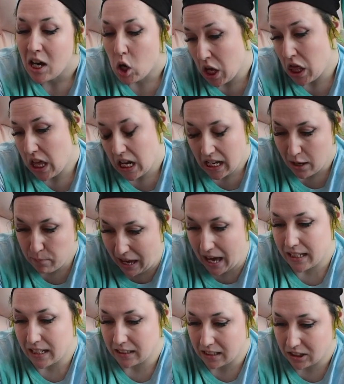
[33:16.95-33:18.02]
And then I come
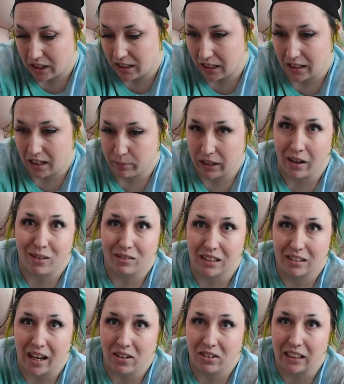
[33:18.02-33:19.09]
back and I touch it and I'm like, oh,
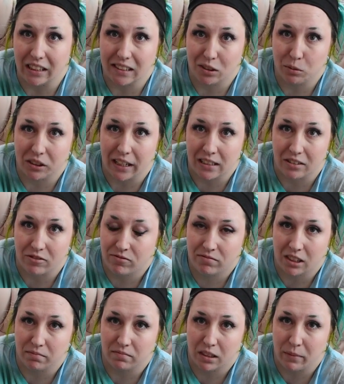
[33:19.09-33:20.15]
I only needed 2 more days
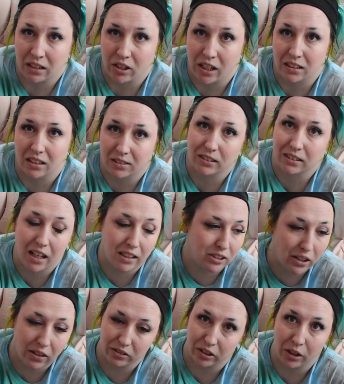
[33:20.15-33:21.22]
to make a dress and this was done.
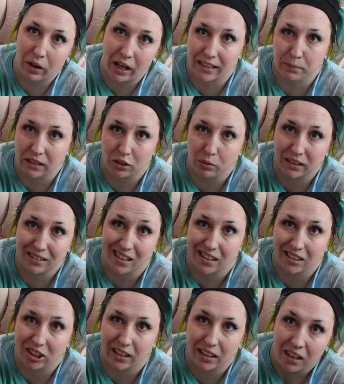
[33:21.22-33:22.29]
So I don't know why I spent 2 months not
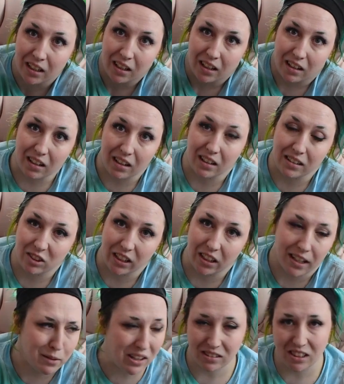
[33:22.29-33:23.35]
touching it. And this video
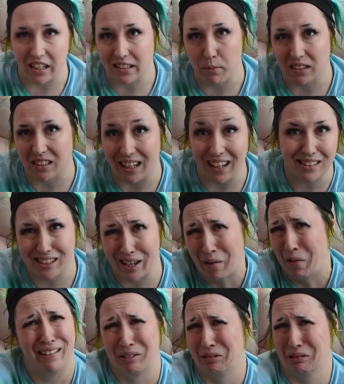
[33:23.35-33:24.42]
came out 6 months late.
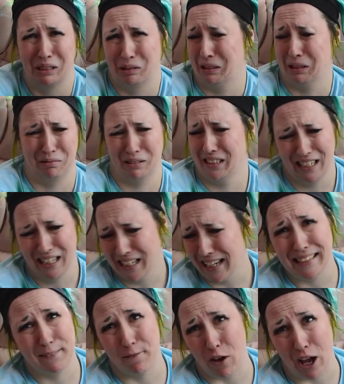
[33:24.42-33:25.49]
It's
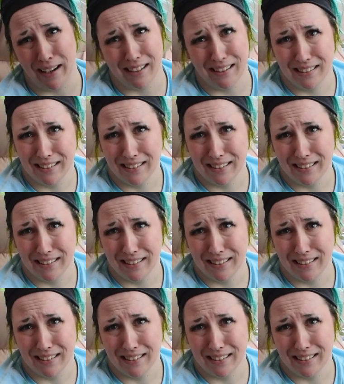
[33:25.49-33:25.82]
fine.